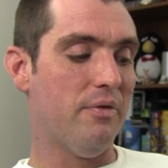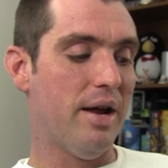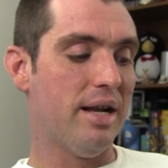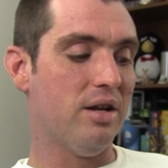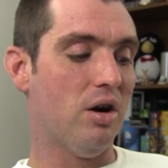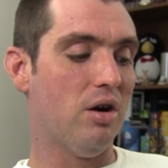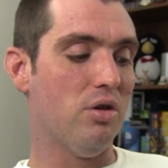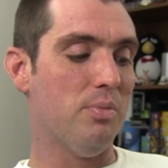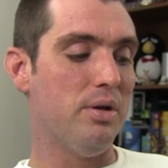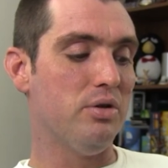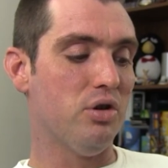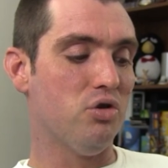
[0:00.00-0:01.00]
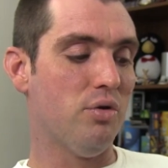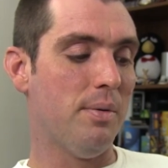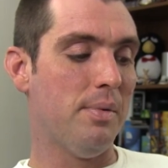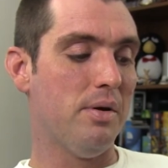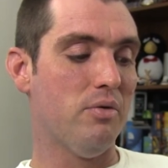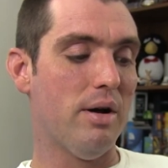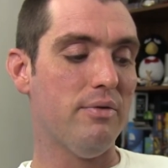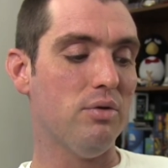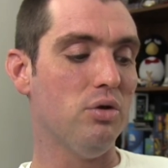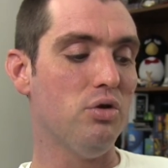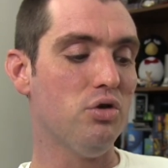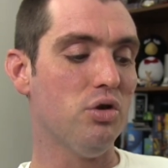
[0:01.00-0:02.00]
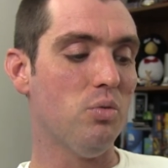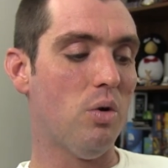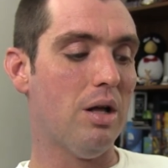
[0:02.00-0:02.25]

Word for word: vanguard of the music streaming revolution,